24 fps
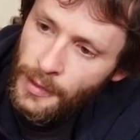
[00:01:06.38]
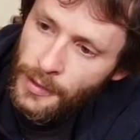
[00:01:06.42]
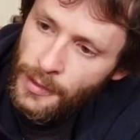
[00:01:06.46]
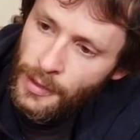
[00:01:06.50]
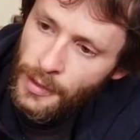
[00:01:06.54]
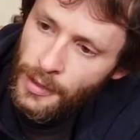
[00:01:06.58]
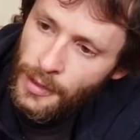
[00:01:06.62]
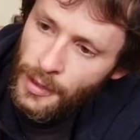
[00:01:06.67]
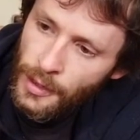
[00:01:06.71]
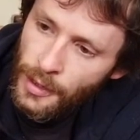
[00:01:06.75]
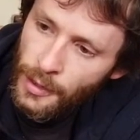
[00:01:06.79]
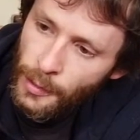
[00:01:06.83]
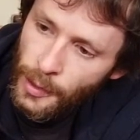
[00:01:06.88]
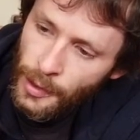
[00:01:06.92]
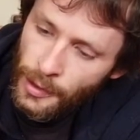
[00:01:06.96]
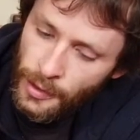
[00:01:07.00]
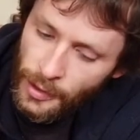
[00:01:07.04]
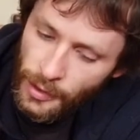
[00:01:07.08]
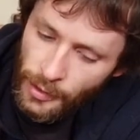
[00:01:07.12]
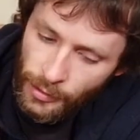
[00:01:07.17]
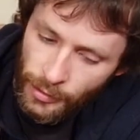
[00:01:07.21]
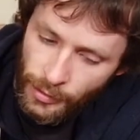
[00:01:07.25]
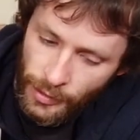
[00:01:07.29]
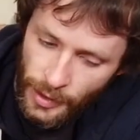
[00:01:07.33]
It's continuing to
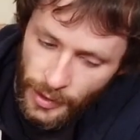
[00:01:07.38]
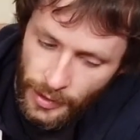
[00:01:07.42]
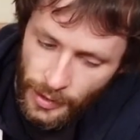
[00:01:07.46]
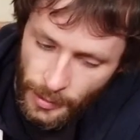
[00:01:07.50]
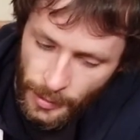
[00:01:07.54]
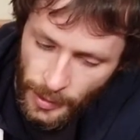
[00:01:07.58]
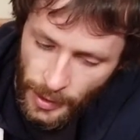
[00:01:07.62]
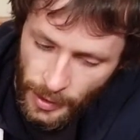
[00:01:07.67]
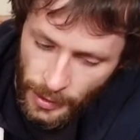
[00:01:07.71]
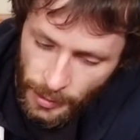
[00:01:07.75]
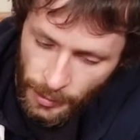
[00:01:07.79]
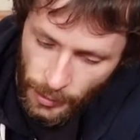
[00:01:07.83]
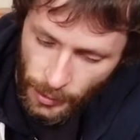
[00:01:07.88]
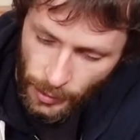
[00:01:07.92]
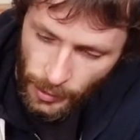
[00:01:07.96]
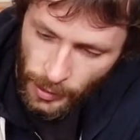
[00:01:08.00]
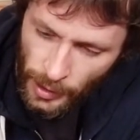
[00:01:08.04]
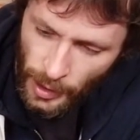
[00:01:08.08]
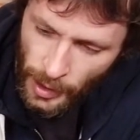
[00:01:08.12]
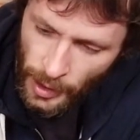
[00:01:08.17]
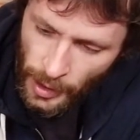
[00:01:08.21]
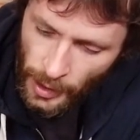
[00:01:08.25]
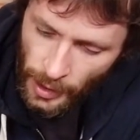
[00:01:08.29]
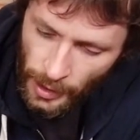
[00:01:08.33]
kind of fizz a bit, but
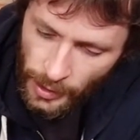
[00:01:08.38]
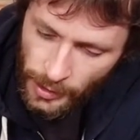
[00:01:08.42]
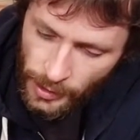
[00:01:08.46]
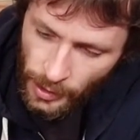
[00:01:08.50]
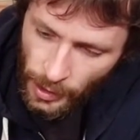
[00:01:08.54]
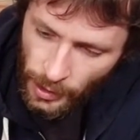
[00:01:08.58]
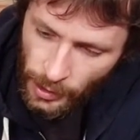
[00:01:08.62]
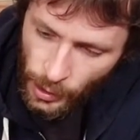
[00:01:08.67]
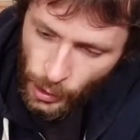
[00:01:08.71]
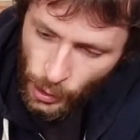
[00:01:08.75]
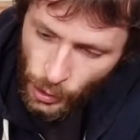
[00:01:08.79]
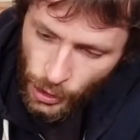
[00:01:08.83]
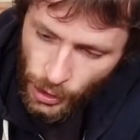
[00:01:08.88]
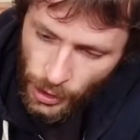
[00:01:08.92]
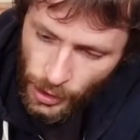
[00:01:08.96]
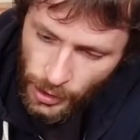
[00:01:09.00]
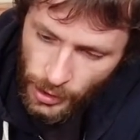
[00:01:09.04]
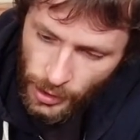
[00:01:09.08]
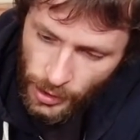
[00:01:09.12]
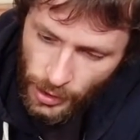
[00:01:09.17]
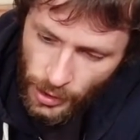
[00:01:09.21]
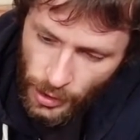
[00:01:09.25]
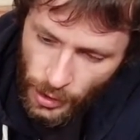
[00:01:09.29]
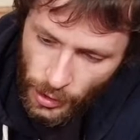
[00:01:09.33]
it's not
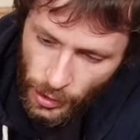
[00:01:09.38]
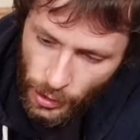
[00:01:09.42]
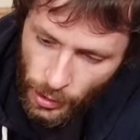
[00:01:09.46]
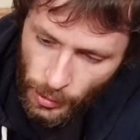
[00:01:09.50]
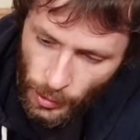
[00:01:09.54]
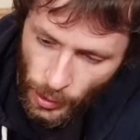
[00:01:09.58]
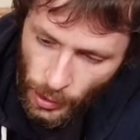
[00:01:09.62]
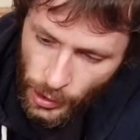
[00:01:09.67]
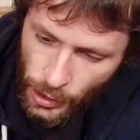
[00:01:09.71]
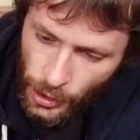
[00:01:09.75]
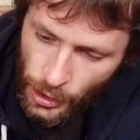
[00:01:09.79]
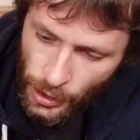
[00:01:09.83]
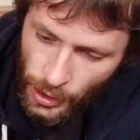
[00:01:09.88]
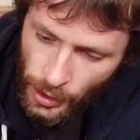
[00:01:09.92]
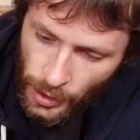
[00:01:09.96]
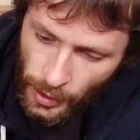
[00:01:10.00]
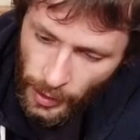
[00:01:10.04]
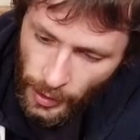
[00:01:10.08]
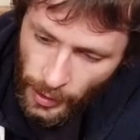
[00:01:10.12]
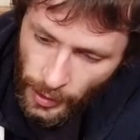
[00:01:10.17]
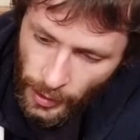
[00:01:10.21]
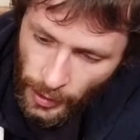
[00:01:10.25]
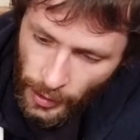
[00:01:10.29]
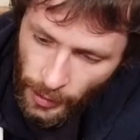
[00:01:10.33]
gushing too much.
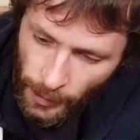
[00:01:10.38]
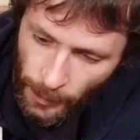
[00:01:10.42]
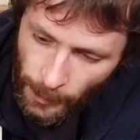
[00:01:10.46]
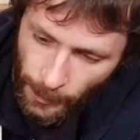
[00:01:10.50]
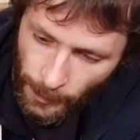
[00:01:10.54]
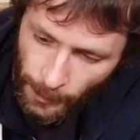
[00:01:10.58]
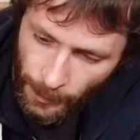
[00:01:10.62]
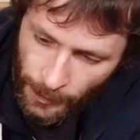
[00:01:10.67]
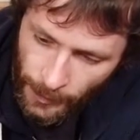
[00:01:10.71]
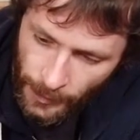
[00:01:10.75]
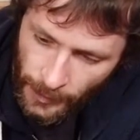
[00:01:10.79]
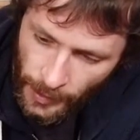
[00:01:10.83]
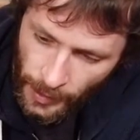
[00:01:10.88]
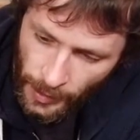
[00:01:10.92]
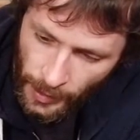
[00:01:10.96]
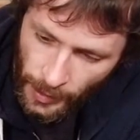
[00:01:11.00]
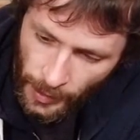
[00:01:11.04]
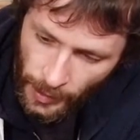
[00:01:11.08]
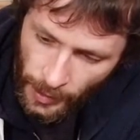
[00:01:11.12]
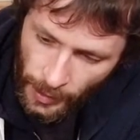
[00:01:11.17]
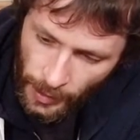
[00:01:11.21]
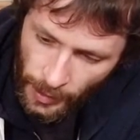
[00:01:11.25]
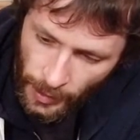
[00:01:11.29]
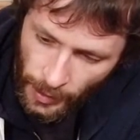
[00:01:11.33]

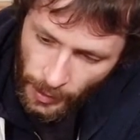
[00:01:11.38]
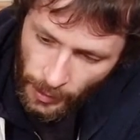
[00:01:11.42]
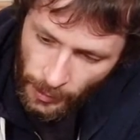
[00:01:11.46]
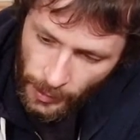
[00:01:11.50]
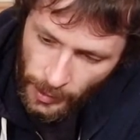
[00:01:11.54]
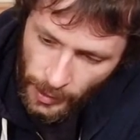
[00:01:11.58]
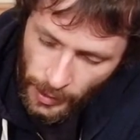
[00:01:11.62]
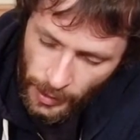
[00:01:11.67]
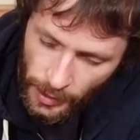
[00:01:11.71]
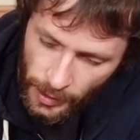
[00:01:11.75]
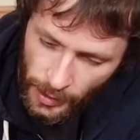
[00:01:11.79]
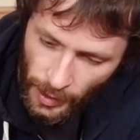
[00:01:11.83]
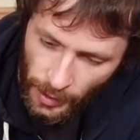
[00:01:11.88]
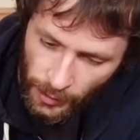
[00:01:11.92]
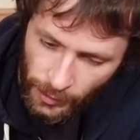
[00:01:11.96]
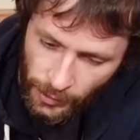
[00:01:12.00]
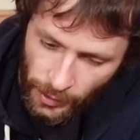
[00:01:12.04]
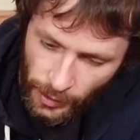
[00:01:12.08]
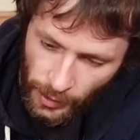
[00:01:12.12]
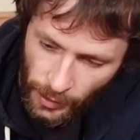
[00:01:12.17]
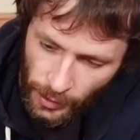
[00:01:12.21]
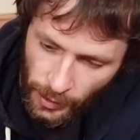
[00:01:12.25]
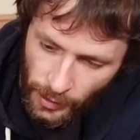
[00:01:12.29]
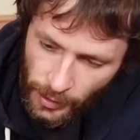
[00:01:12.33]
We didn't have
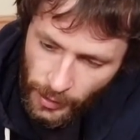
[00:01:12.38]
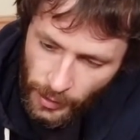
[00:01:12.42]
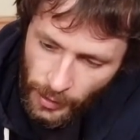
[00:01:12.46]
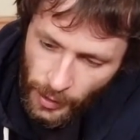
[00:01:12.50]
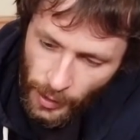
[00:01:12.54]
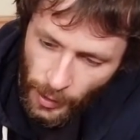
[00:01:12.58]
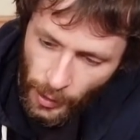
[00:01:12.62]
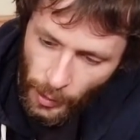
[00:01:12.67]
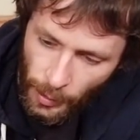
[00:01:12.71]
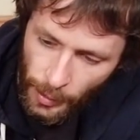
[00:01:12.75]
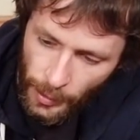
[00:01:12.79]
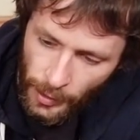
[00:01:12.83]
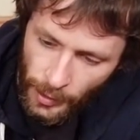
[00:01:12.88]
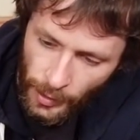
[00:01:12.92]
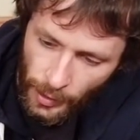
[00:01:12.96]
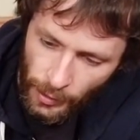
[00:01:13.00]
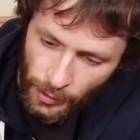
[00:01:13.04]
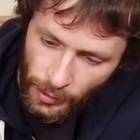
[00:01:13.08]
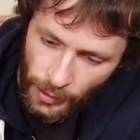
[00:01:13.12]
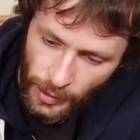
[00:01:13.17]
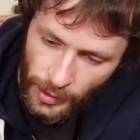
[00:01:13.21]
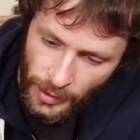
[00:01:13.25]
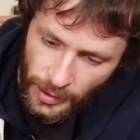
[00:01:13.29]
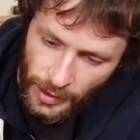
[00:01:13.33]
to open it
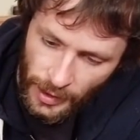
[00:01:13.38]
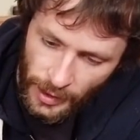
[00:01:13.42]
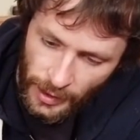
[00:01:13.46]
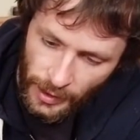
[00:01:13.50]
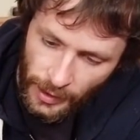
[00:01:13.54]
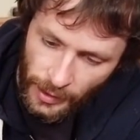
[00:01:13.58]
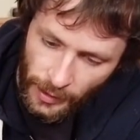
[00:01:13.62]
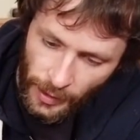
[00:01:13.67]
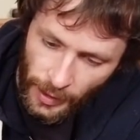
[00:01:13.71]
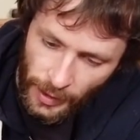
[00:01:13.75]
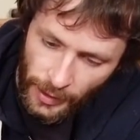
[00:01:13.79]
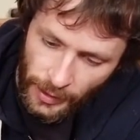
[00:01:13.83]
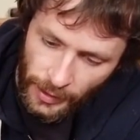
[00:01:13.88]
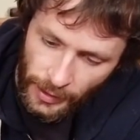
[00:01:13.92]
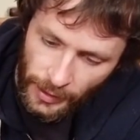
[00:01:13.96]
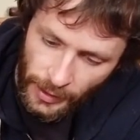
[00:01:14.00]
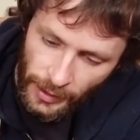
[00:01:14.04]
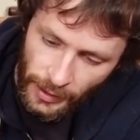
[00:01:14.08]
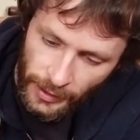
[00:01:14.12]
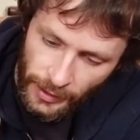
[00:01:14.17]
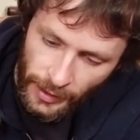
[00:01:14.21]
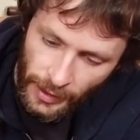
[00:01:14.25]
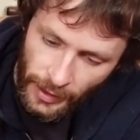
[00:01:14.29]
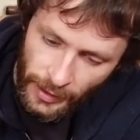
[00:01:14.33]
over the sink or anything
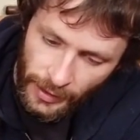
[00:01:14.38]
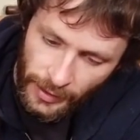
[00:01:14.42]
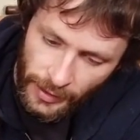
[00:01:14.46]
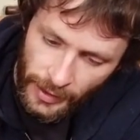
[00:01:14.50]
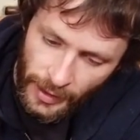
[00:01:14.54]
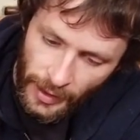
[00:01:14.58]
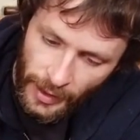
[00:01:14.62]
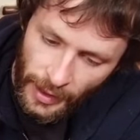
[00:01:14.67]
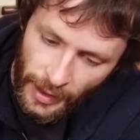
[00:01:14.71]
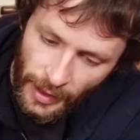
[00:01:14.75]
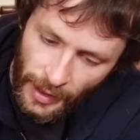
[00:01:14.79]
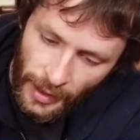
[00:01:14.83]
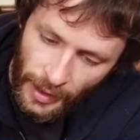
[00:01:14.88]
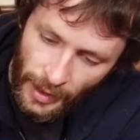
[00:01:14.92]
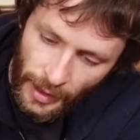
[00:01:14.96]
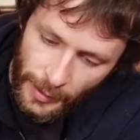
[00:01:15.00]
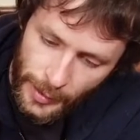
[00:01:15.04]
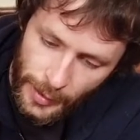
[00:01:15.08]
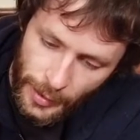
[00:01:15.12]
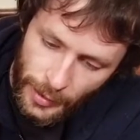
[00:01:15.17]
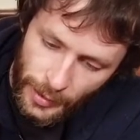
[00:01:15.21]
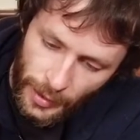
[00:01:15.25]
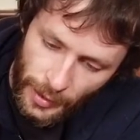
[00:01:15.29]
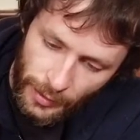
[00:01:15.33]
like that.
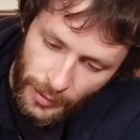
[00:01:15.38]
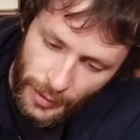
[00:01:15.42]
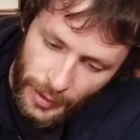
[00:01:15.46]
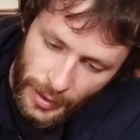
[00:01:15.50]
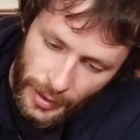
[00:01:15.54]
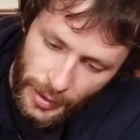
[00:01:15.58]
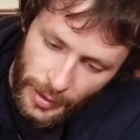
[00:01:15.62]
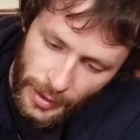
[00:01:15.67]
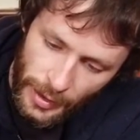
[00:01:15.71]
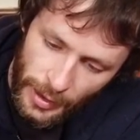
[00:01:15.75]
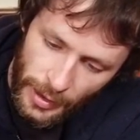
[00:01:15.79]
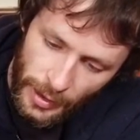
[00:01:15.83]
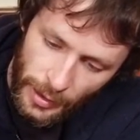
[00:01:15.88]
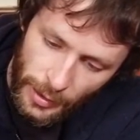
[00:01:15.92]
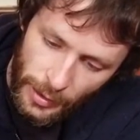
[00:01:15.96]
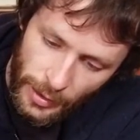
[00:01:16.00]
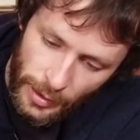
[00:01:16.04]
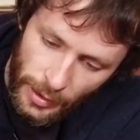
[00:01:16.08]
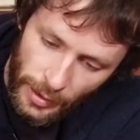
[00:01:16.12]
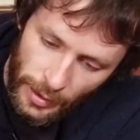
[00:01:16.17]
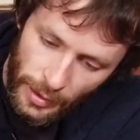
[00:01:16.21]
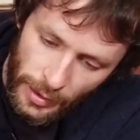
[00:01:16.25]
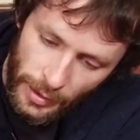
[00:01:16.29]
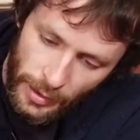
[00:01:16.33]
I'm just gonna have to continue
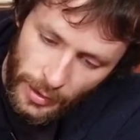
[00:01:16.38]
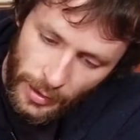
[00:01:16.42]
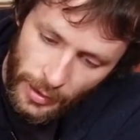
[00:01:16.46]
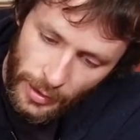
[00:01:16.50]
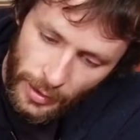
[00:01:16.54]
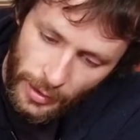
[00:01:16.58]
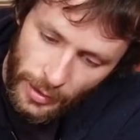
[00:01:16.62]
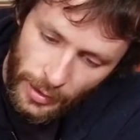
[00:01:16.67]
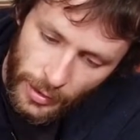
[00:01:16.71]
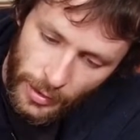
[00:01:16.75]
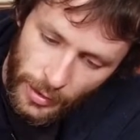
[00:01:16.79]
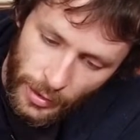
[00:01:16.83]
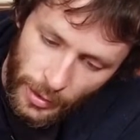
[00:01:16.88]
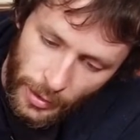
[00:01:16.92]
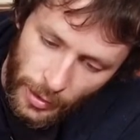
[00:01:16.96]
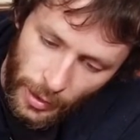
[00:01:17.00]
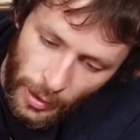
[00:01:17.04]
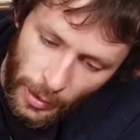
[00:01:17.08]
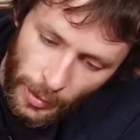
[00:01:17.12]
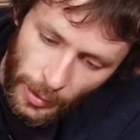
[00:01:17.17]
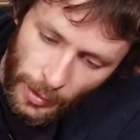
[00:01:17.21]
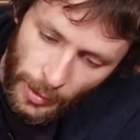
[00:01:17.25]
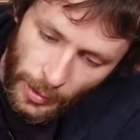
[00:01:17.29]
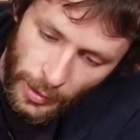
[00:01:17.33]
to do a
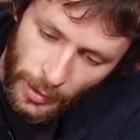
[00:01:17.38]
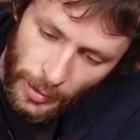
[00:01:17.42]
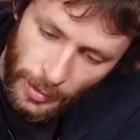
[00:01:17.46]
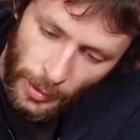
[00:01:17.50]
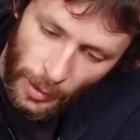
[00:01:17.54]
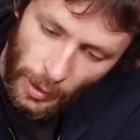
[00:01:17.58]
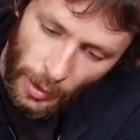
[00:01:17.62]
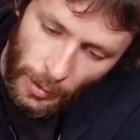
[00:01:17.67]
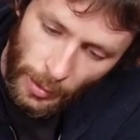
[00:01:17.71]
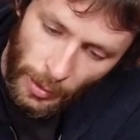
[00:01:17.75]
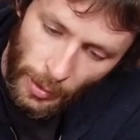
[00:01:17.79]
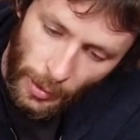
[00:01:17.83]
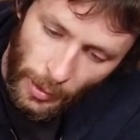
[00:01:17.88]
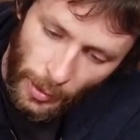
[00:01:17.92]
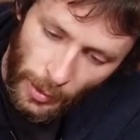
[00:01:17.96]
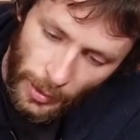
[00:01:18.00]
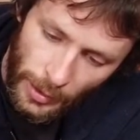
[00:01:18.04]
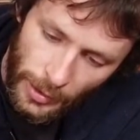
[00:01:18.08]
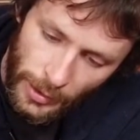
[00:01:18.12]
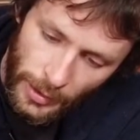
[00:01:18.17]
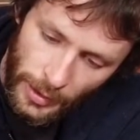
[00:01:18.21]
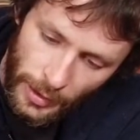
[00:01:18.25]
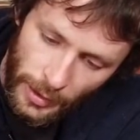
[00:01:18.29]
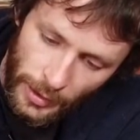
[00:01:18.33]
couple of small
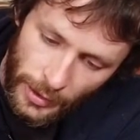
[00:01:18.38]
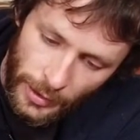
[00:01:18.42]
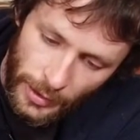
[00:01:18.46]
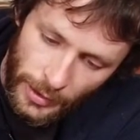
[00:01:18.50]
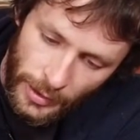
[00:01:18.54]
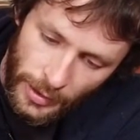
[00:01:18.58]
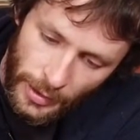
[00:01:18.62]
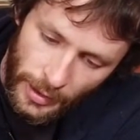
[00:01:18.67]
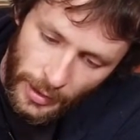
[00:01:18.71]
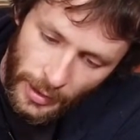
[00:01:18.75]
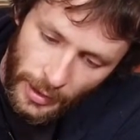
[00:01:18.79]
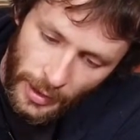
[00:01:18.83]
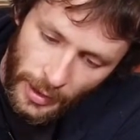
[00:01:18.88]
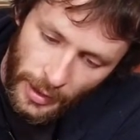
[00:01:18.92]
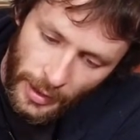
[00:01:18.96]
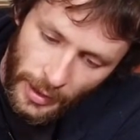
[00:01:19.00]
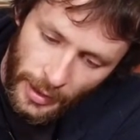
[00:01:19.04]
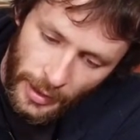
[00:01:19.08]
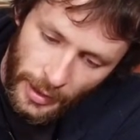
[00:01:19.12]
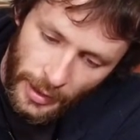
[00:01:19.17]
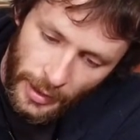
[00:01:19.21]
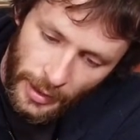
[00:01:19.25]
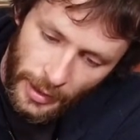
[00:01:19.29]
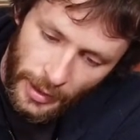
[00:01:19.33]
pours here just to
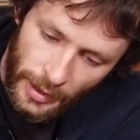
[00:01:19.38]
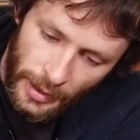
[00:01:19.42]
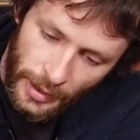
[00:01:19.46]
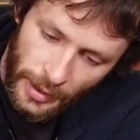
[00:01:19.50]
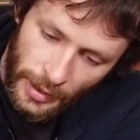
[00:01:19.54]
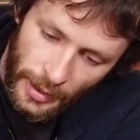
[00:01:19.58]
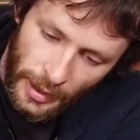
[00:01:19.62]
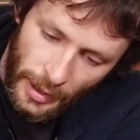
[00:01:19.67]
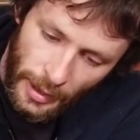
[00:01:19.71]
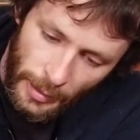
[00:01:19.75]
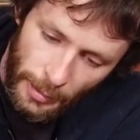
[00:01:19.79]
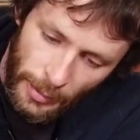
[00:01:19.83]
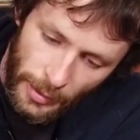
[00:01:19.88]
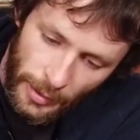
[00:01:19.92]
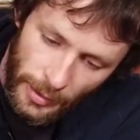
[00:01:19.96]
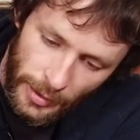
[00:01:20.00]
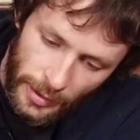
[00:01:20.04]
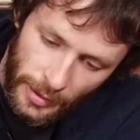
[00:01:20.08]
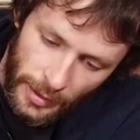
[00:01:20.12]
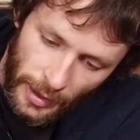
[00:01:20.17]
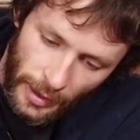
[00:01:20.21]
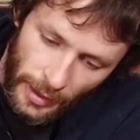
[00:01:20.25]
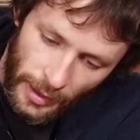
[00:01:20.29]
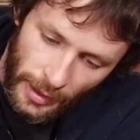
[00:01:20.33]
keep it
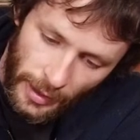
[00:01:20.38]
